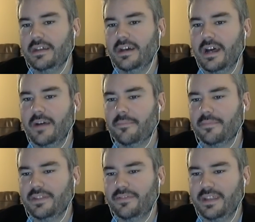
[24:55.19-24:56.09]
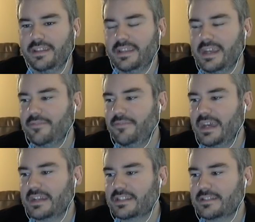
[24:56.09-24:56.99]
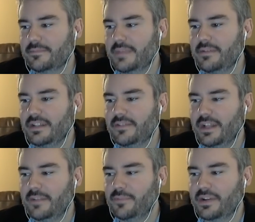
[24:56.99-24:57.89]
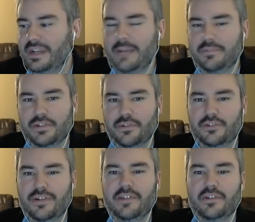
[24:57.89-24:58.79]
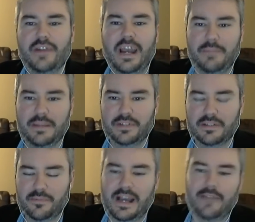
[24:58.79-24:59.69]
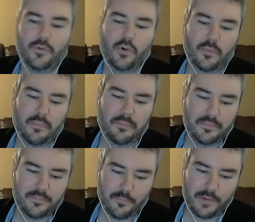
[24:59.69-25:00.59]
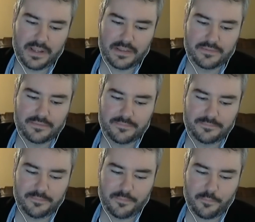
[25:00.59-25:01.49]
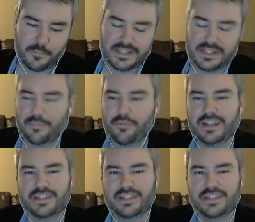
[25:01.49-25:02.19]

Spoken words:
Do you think that that affects maybe developer adoption or trying to attract people to the platform when we see the price